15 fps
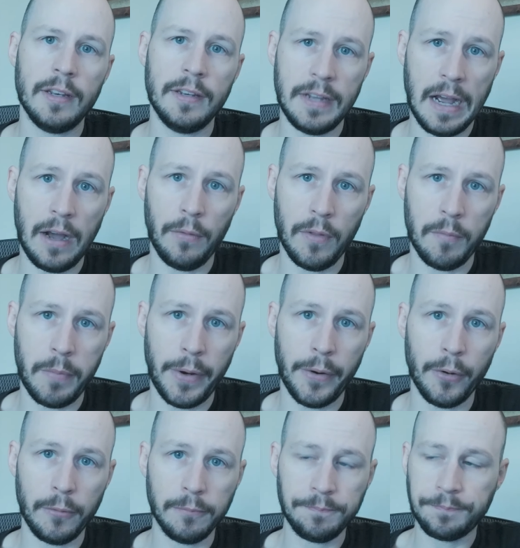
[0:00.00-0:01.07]
down the
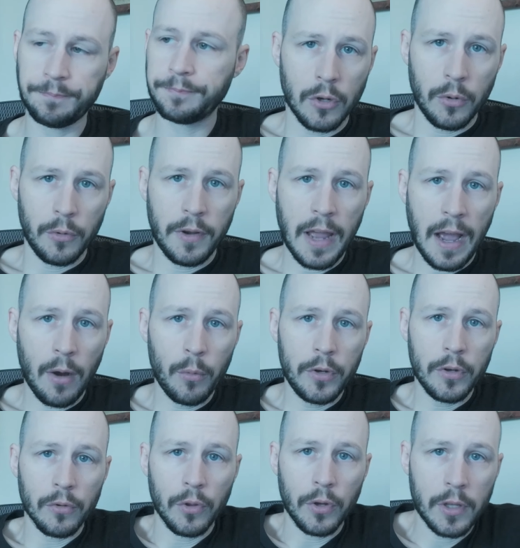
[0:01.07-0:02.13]
barrel. So now
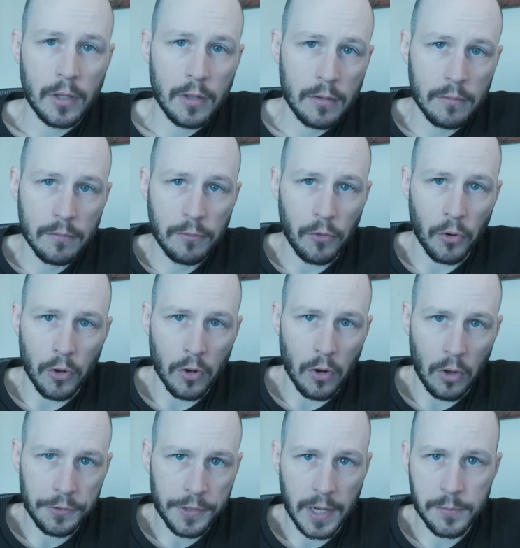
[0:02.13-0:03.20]
when you're looking for
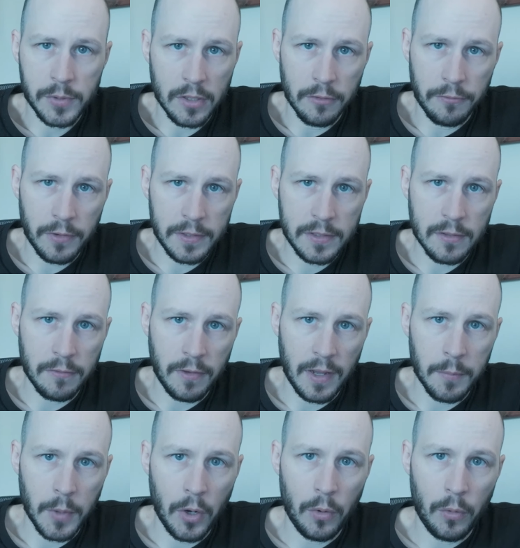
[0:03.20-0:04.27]
all types of defensive
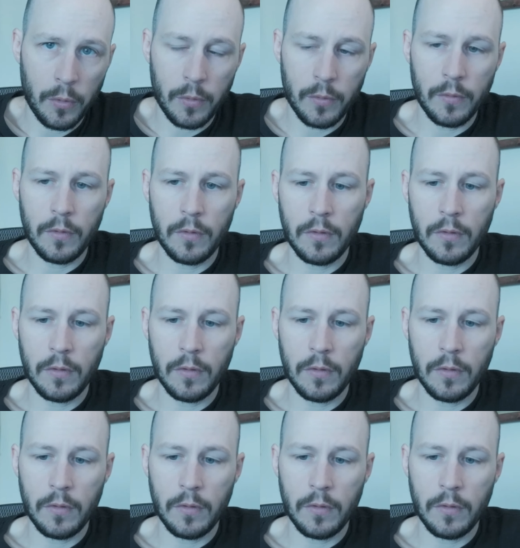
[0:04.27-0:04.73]
ammo,